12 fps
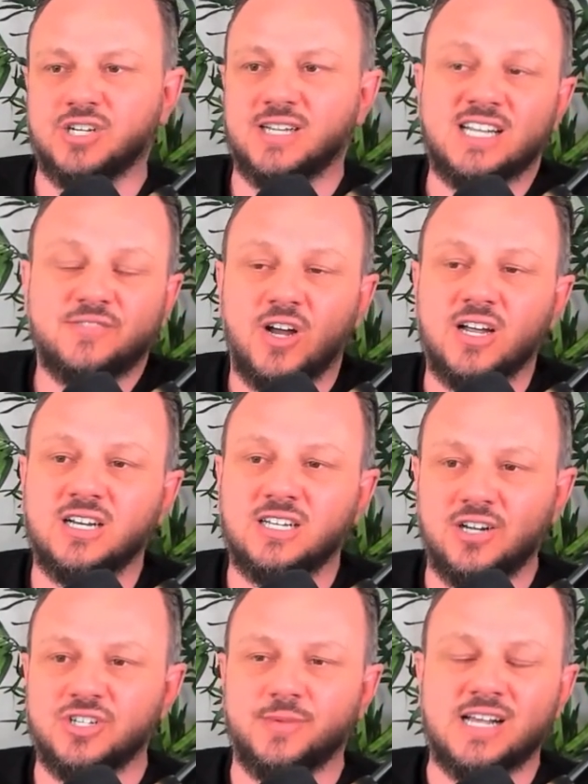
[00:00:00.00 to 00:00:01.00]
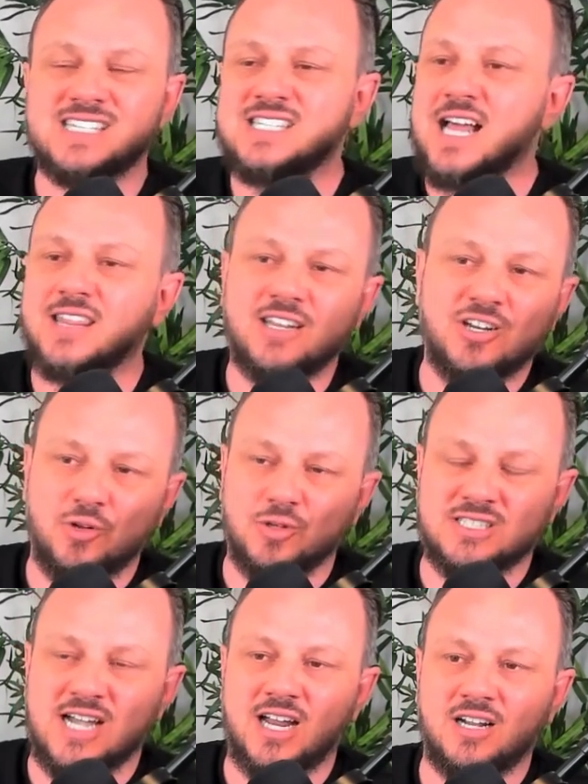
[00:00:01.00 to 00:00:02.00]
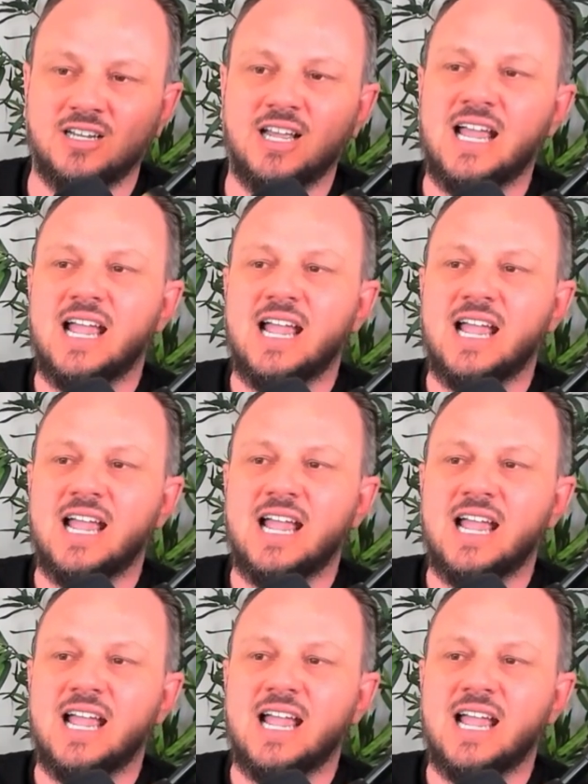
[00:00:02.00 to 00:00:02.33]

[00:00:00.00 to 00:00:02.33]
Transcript: That's fucking leadership. It has nothing to do with title.